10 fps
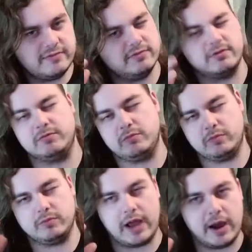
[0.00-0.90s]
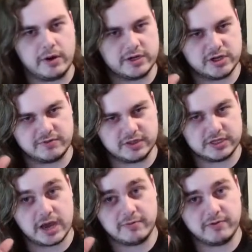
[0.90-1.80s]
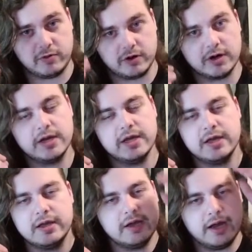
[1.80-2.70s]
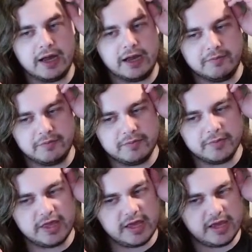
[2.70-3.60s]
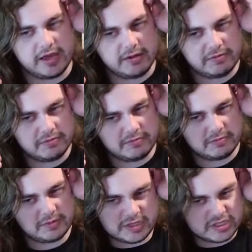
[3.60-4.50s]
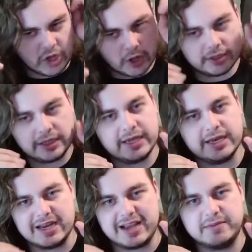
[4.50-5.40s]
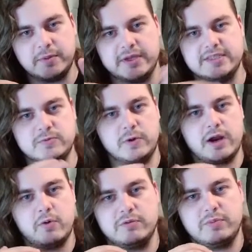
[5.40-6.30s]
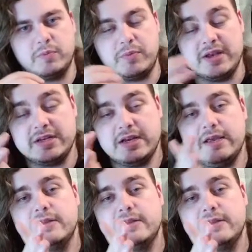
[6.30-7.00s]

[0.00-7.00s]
or how I shuffle the top 4. The solidly in 9th place is where I would have put Pentanet.